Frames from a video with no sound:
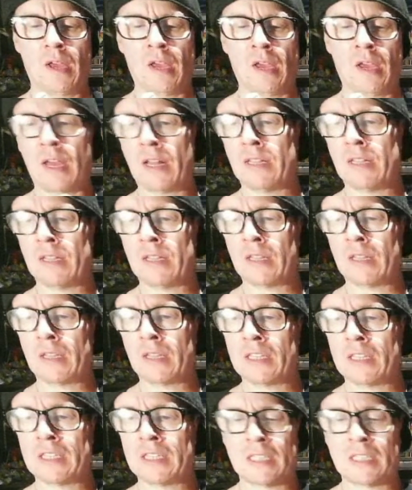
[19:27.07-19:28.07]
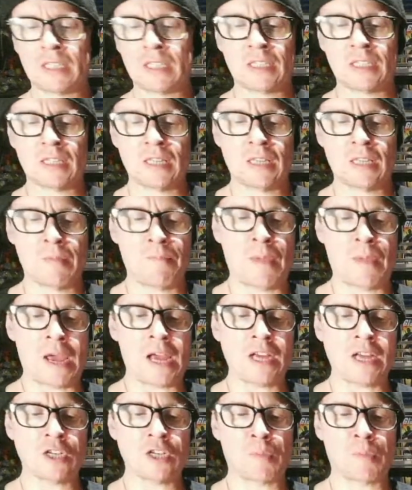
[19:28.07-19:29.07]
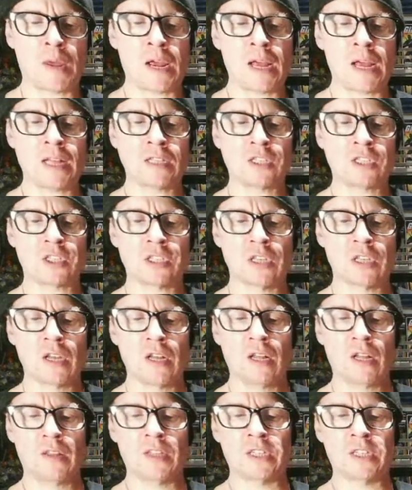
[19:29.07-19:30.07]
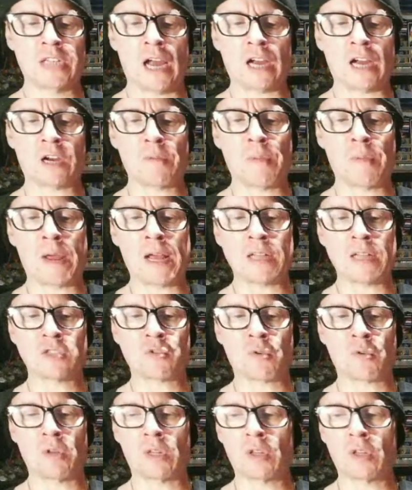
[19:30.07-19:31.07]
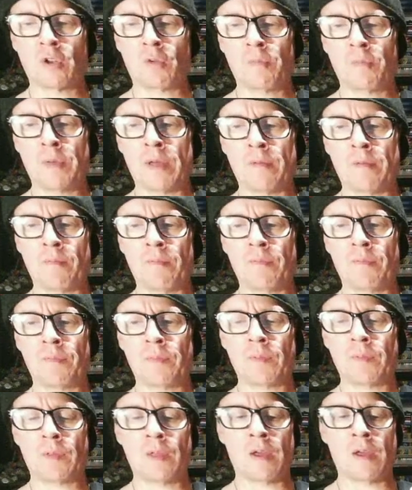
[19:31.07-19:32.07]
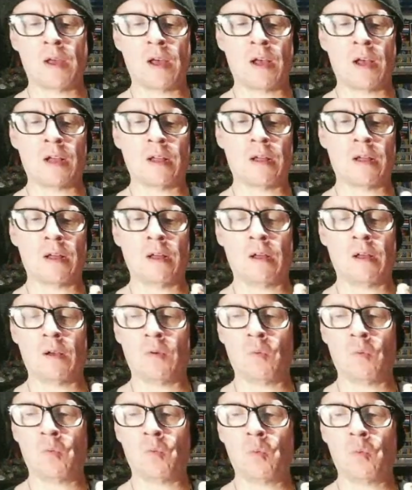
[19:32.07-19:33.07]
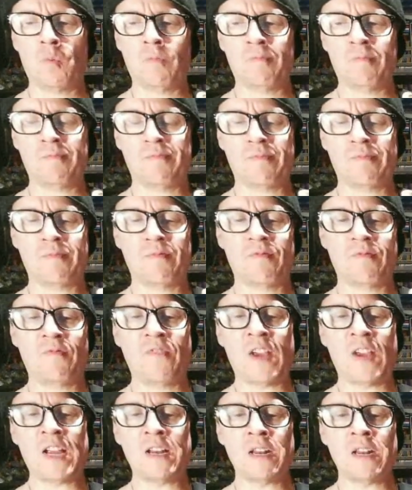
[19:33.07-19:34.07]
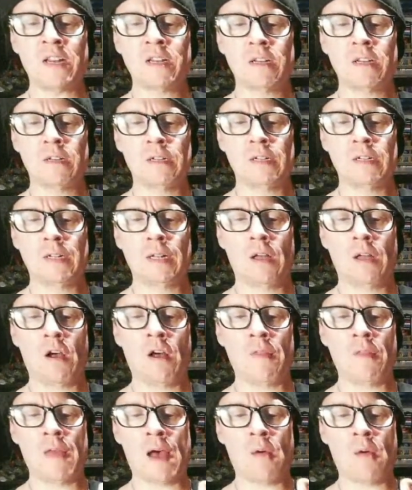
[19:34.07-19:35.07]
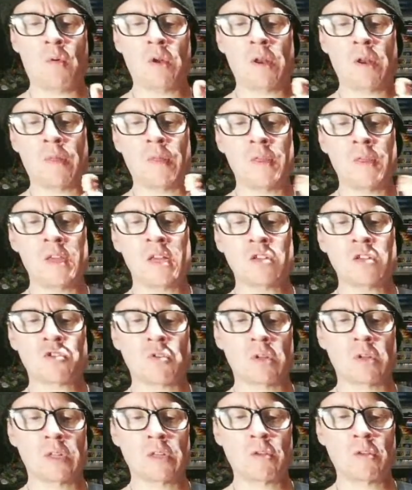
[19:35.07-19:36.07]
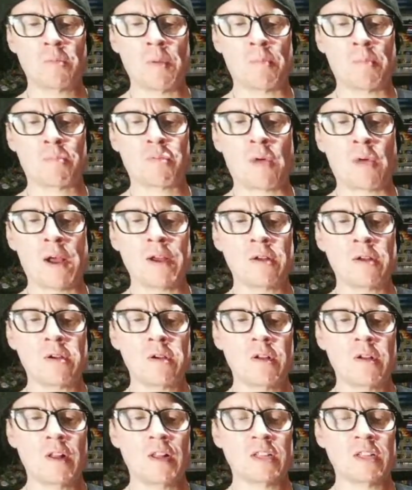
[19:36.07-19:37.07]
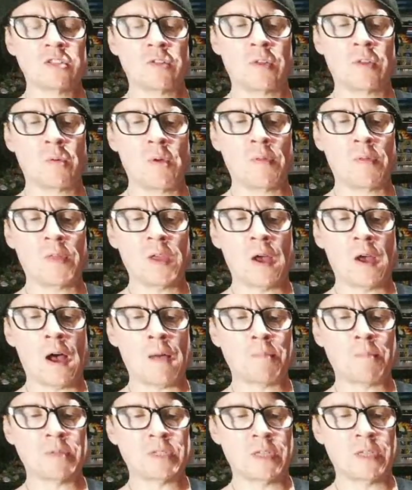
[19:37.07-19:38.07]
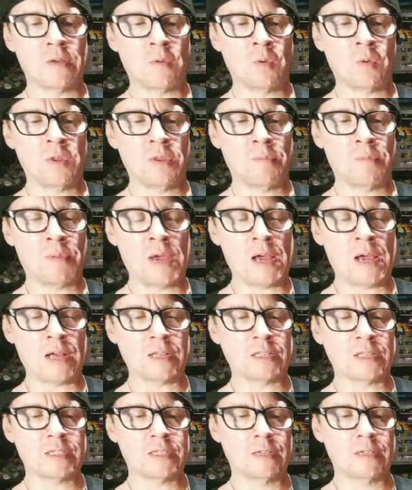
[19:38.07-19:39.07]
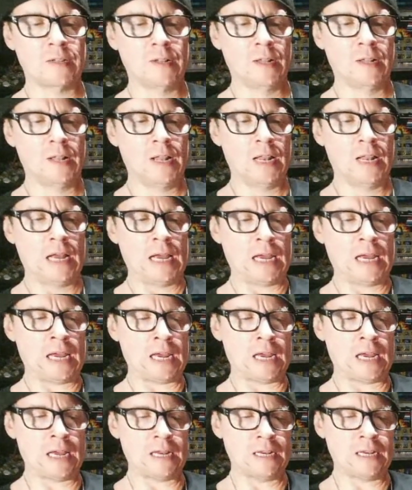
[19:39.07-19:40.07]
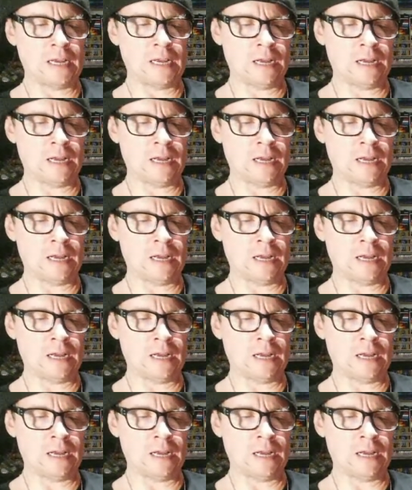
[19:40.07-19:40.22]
And the beige pants, the tiger pants, were a little bit uh, uh, faded on that one, and these are a little bit brighter, so they went the opposite with the pants. And